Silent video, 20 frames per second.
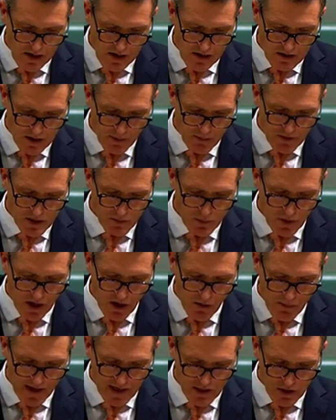Deputy Speaker,
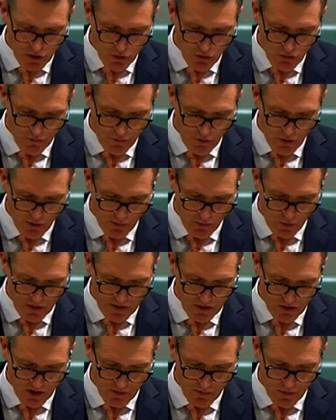I'll make two further
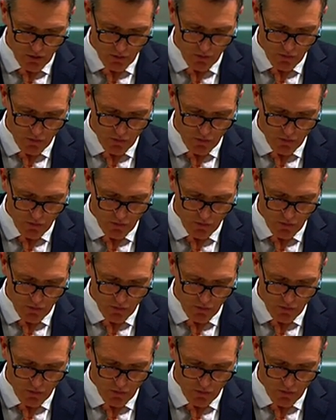points on the bill.